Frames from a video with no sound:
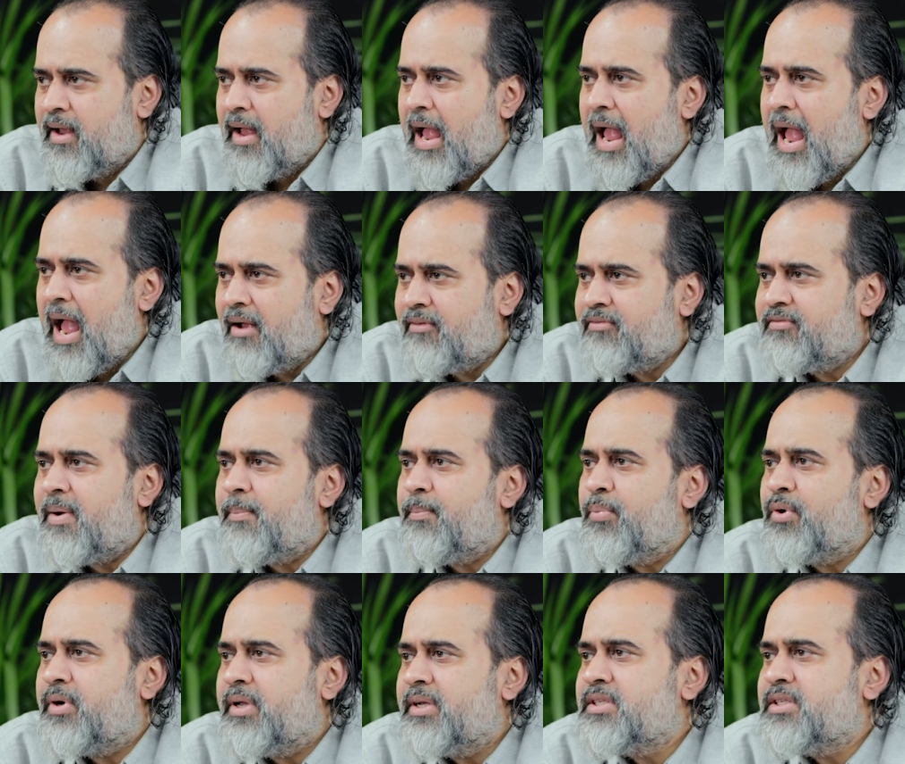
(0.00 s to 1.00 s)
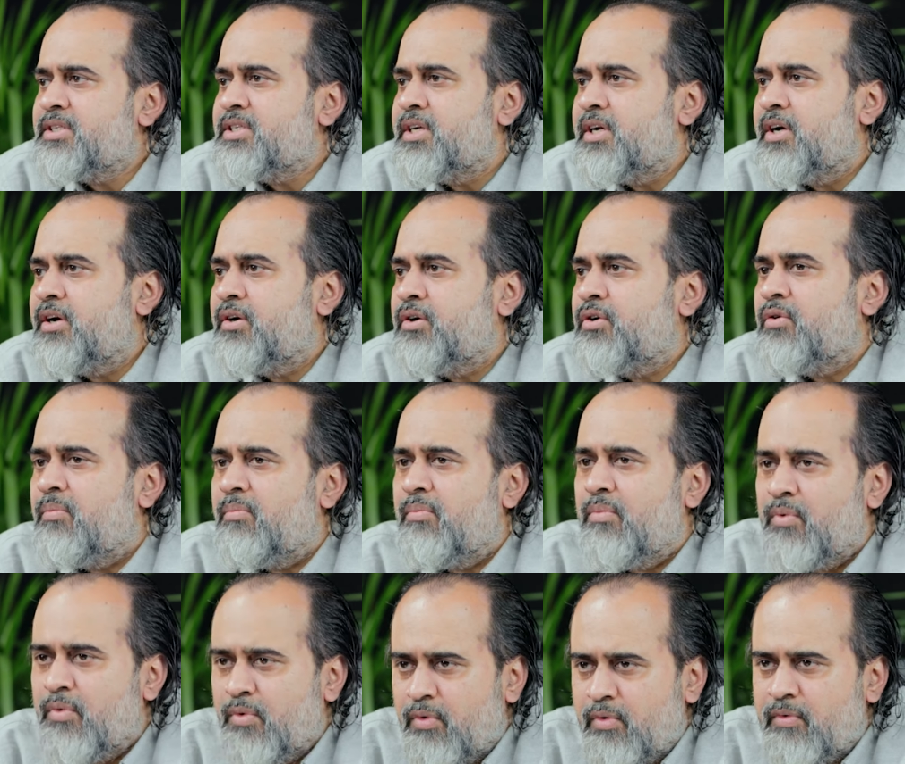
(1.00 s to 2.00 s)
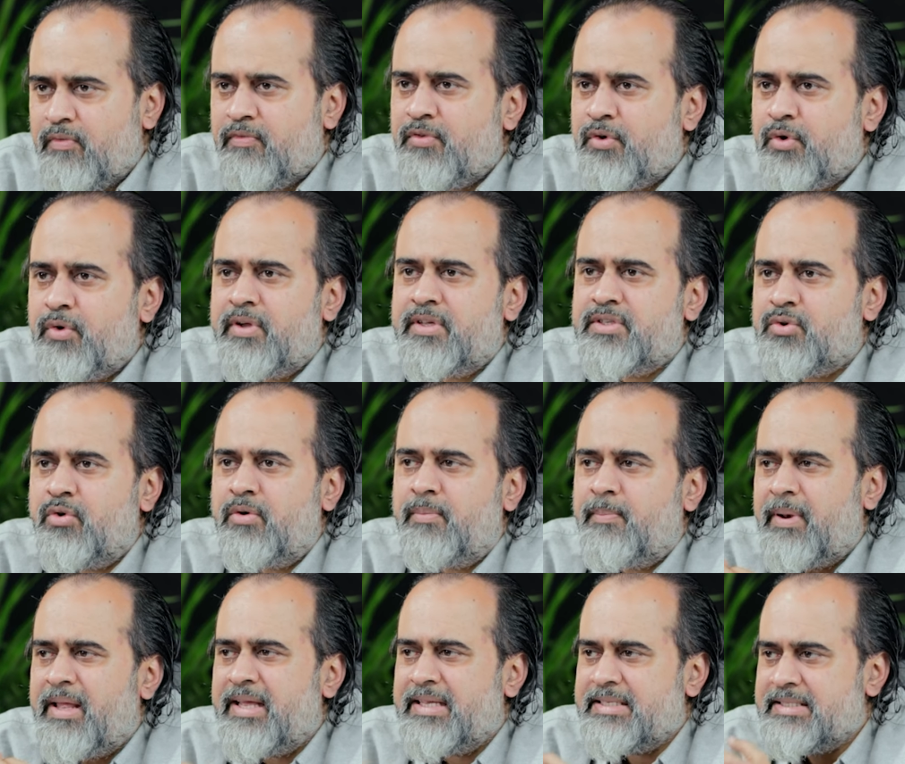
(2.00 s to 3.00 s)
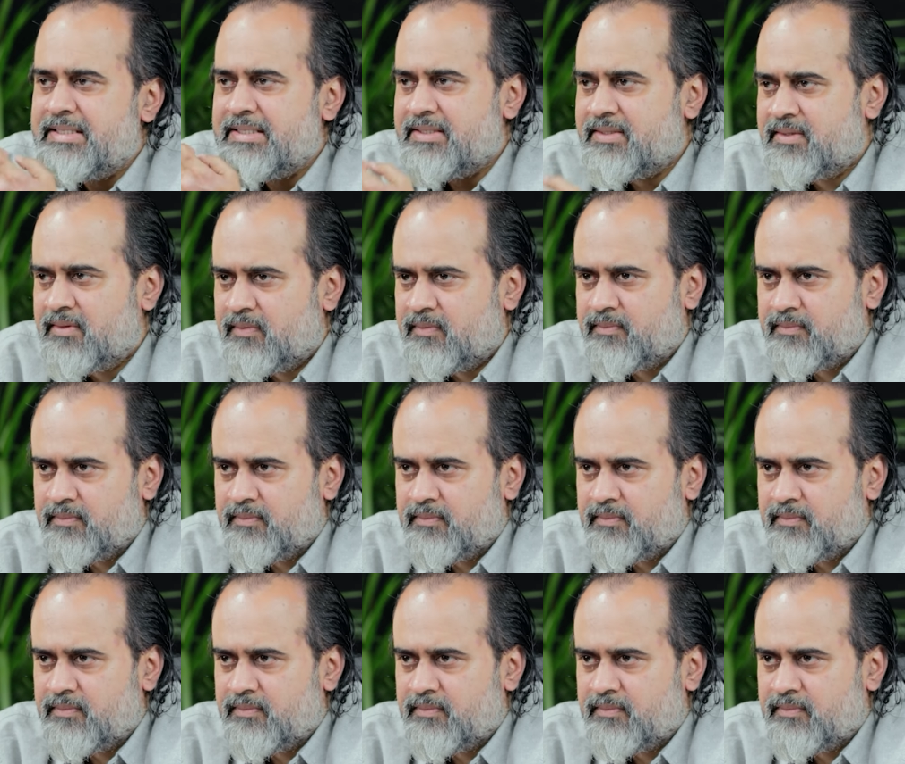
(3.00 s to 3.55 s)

have the potential to move to his own place.